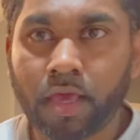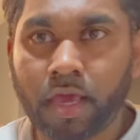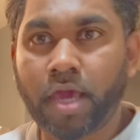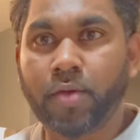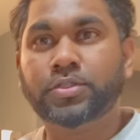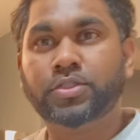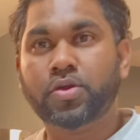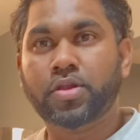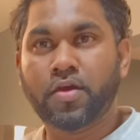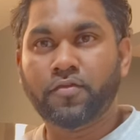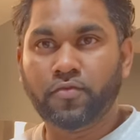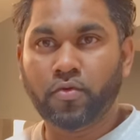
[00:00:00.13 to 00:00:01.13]
Hey, what's going
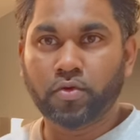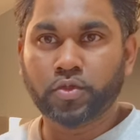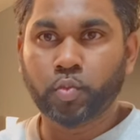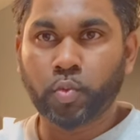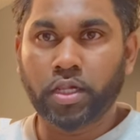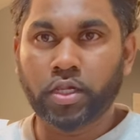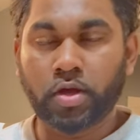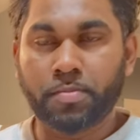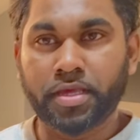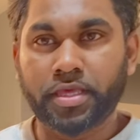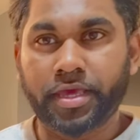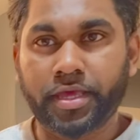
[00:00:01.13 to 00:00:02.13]
on, folks? Welcome
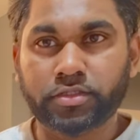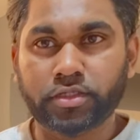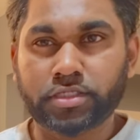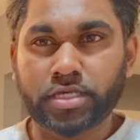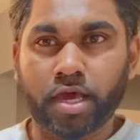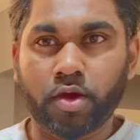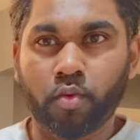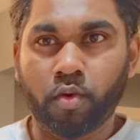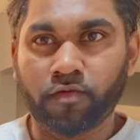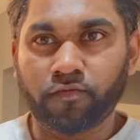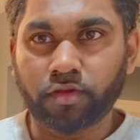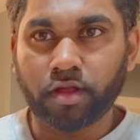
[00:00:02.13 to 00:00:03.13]
again to Tech
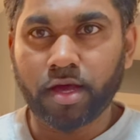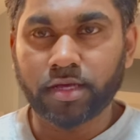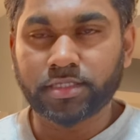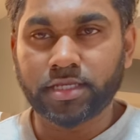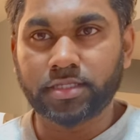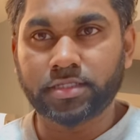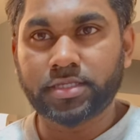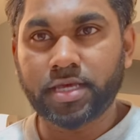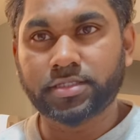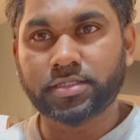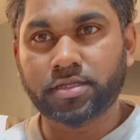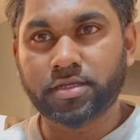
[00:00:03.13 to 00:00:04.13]
World Vlogs and
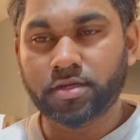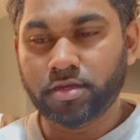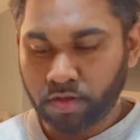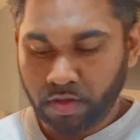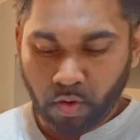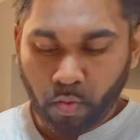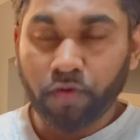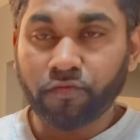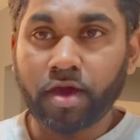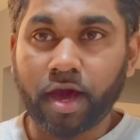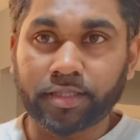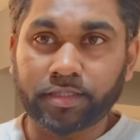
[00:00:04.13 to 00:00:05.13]
Tesla. We've
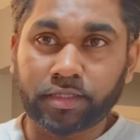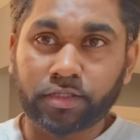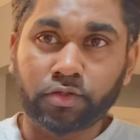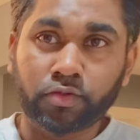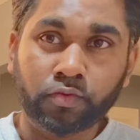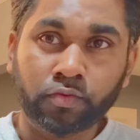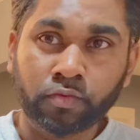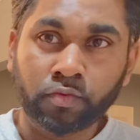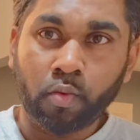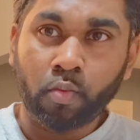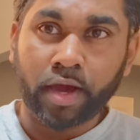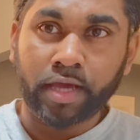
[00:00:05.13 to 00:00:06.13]
got the new
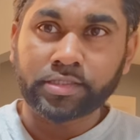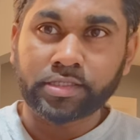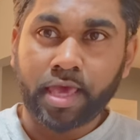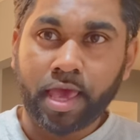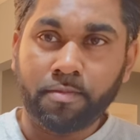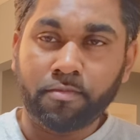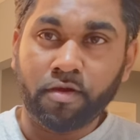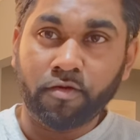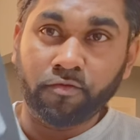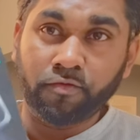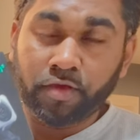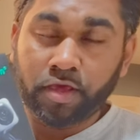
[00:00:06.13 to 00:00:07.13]
Wyze Cam
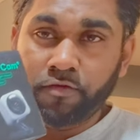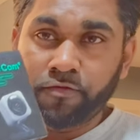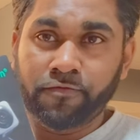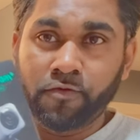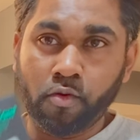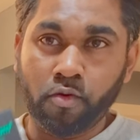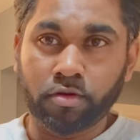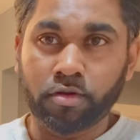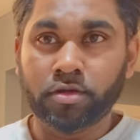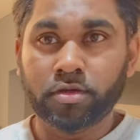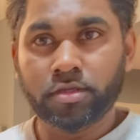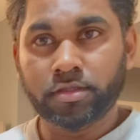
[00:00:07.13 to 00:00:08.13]

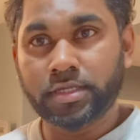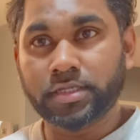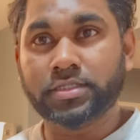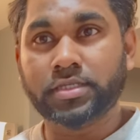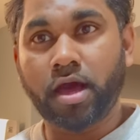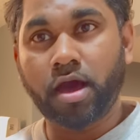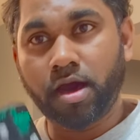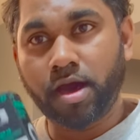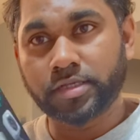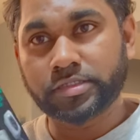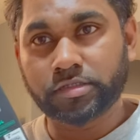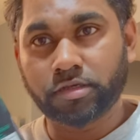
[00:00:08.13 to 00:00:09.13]
V4. This is an
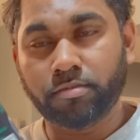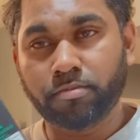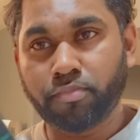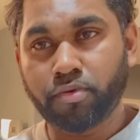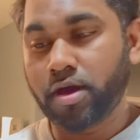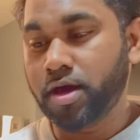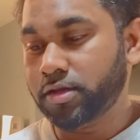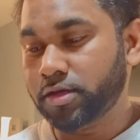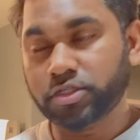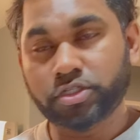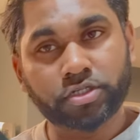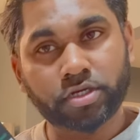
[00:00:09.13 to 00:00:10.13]
awesome
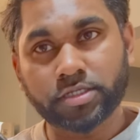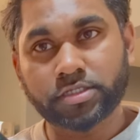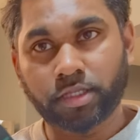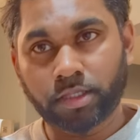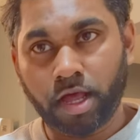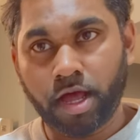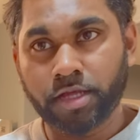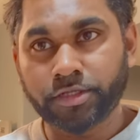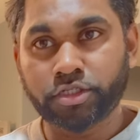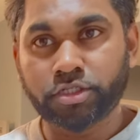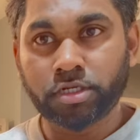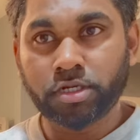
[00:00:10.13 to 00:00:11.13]
product, just
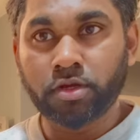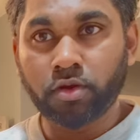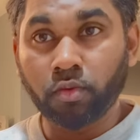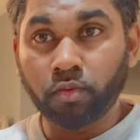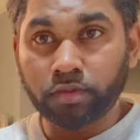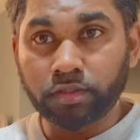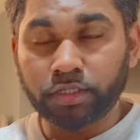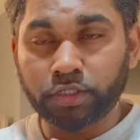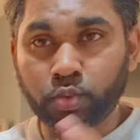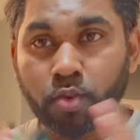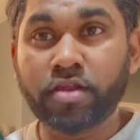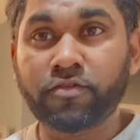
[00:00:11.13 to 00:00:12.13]
launched only
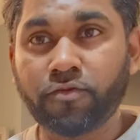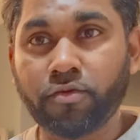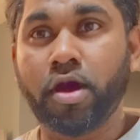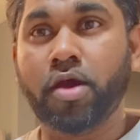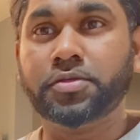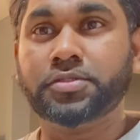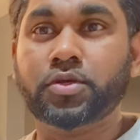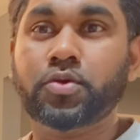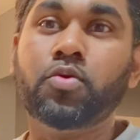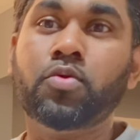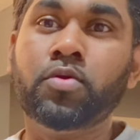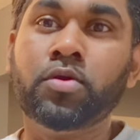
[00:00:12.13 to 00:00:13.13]
24 hours
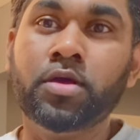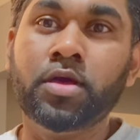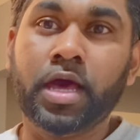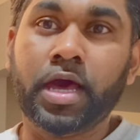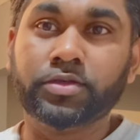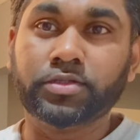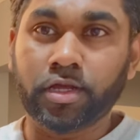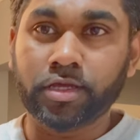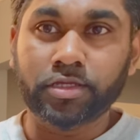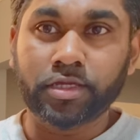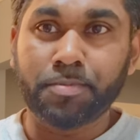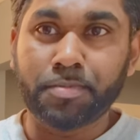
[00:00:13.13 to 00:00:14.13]
ago. I was lucky
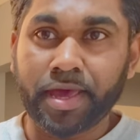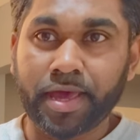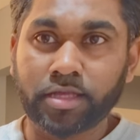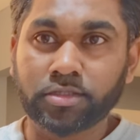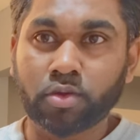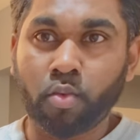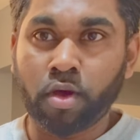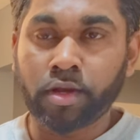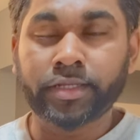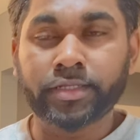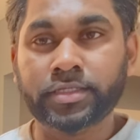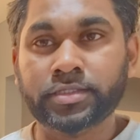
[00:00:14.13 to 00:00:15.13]
to get my hands on one
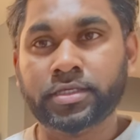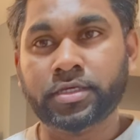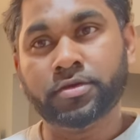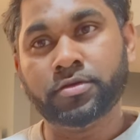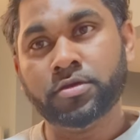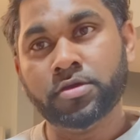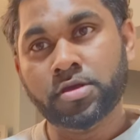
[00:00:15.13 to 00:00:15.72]
of these here.